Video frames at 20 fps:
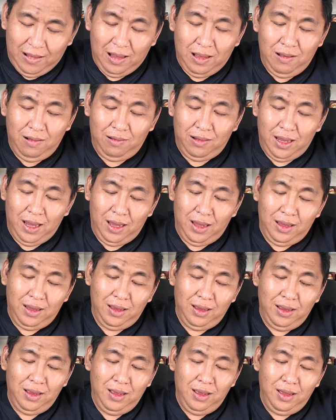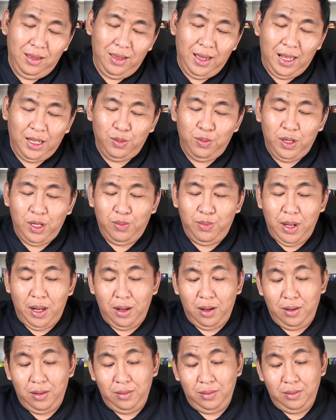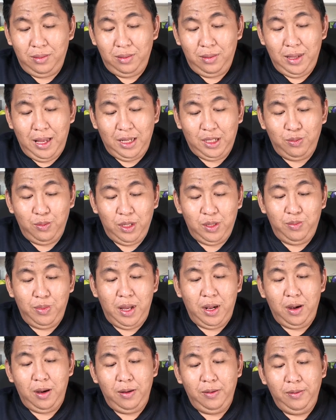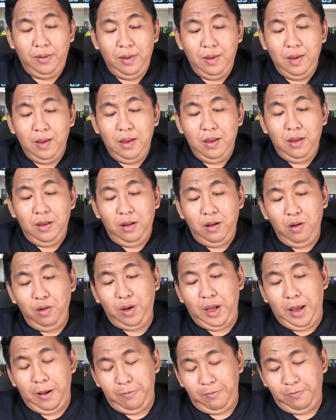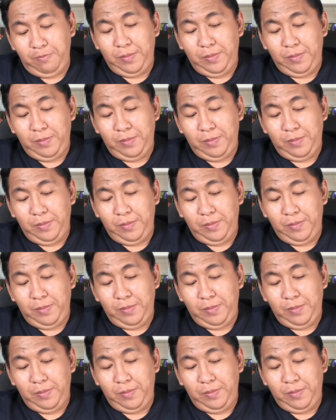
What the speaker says: Okay, that's much better. That's much better. Okay,